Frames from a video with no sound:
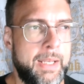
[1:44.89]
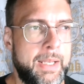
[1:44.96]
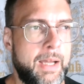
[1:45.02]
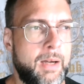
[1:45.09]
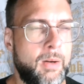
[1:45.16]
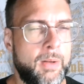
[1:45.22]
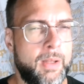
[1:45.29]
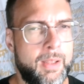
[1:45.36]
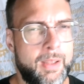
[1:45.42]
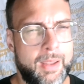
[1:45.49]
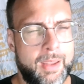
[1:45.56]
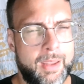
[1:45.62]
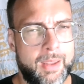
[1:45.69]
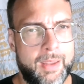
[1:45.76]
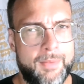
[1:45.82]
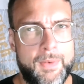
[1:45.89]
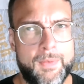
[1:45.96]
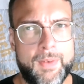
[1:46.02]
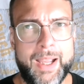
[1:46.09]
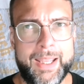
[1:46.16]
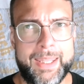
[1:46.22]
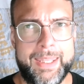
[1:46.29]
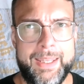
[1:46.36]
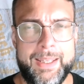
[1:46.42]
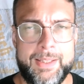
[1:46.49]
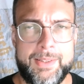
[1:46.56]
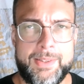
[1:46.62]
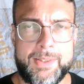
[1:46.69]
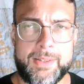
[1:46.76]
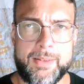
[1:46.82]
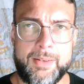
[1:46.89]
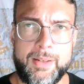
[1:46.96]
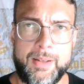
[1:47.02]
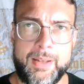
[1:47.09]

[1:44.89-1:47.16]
Now, if you've got kids,